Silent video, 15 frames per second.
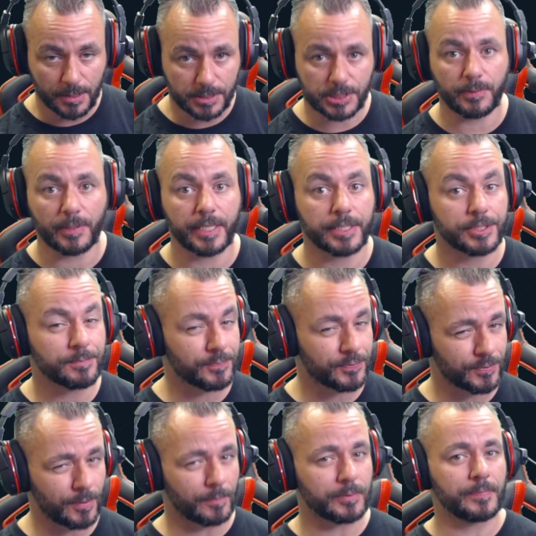Twitch?
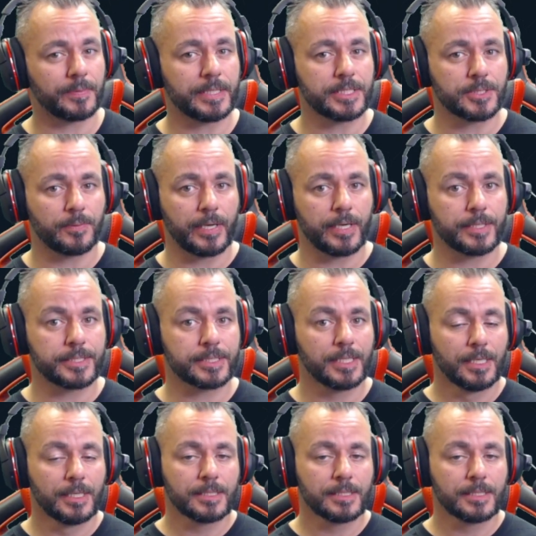Probably Twitch.